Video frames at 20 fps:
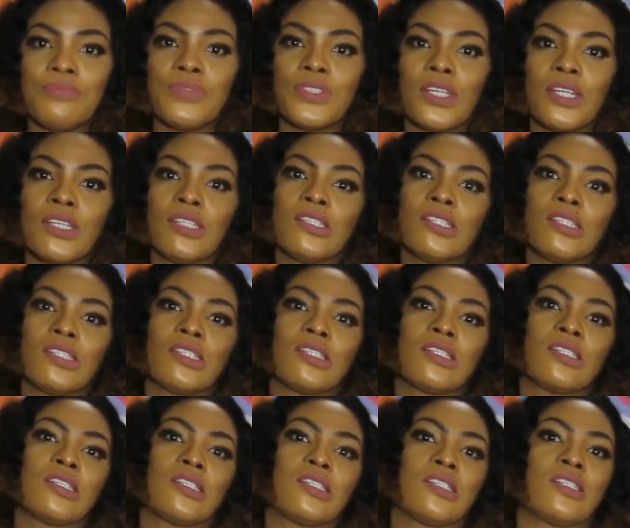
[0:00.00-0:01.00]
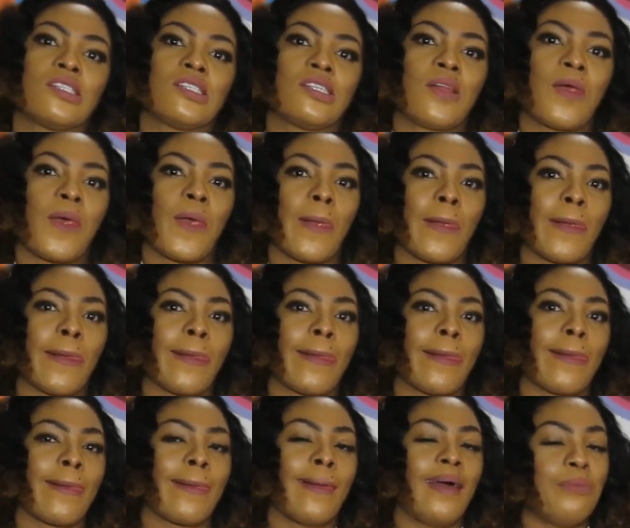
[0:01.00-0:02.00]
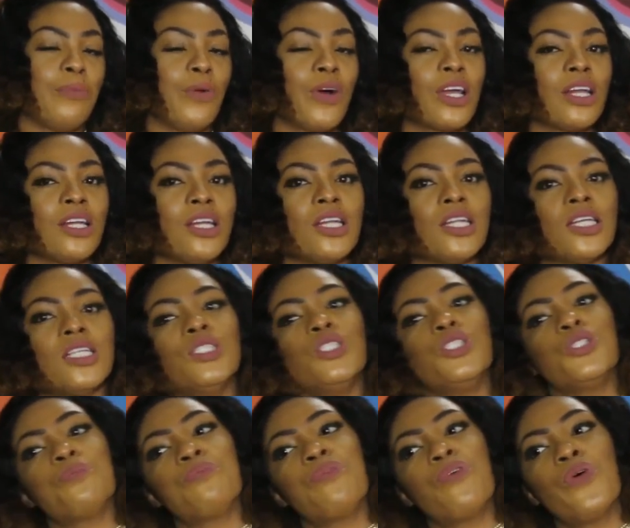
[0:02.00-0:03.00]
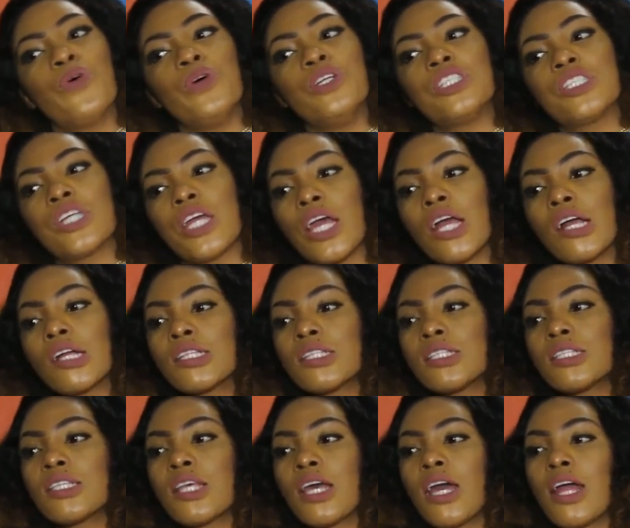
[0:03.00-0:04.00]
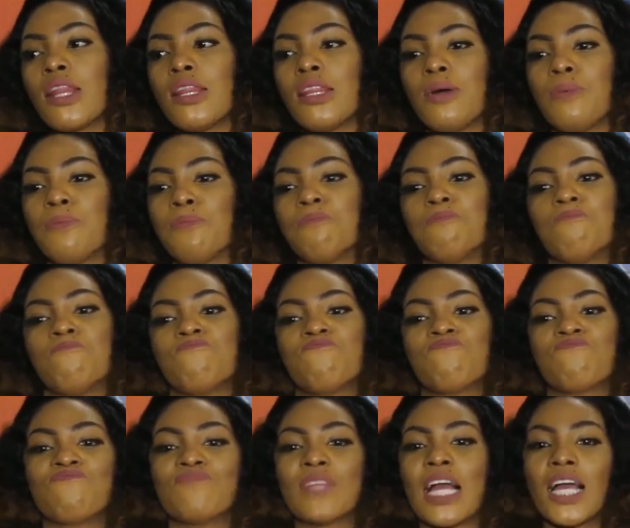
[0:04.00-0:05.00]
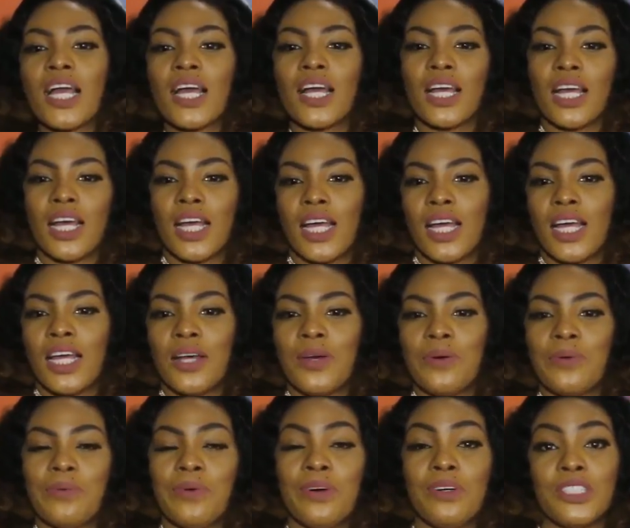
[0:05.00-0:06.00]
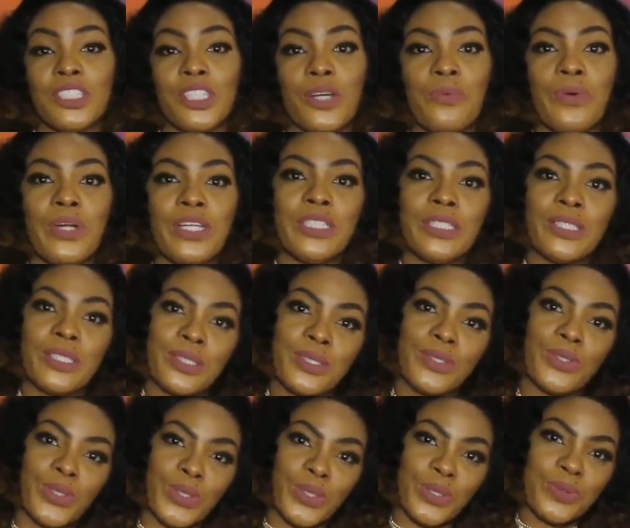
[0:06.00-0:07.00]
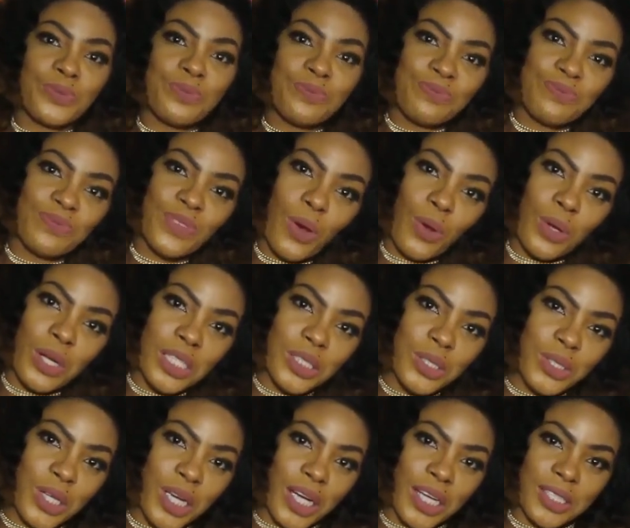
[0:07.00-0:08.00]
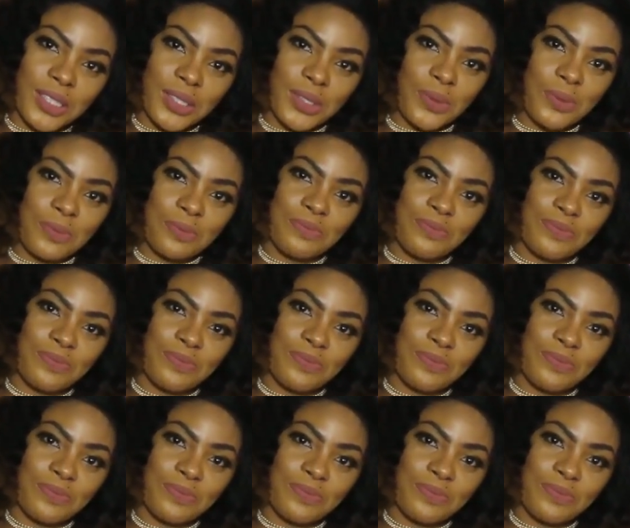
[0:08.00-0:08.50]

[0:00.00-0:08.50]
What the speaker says: Yes, I'm working on a new project, and not sure when it's due. I'll let you guys know.